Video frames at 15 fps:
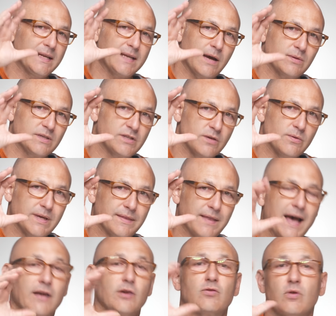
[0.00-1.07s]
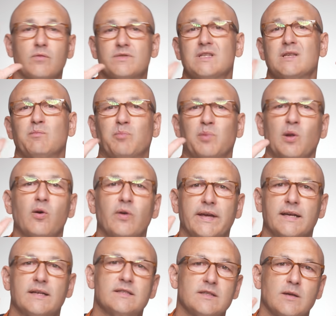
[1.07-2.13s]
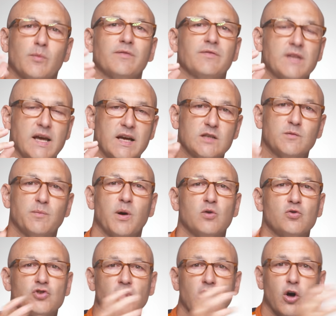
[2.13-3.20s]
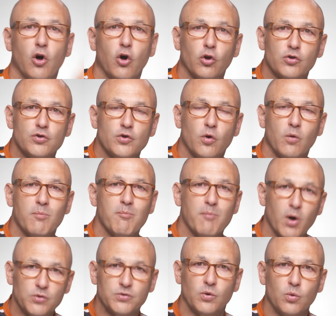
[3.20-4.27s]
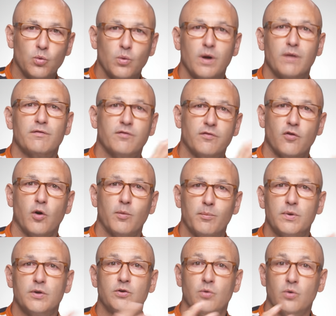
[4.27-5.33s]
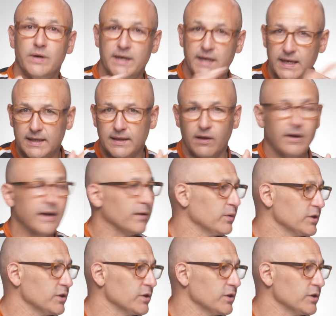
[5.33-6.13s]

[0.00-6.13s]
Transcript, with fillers: Now in doing that, you're obviously blocking some of the exposure on your model from your key light,